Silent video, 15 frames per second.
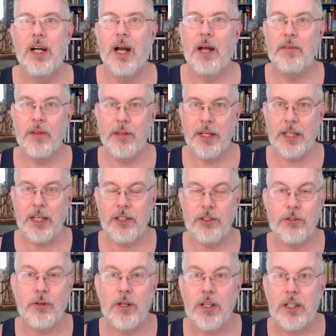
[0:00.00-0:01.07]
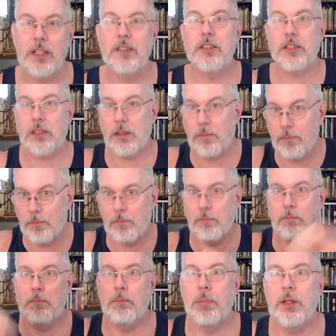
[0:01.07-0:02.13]
And then they get drunk and just
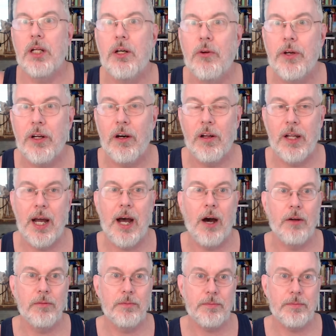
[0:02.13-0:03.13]
blow it all out.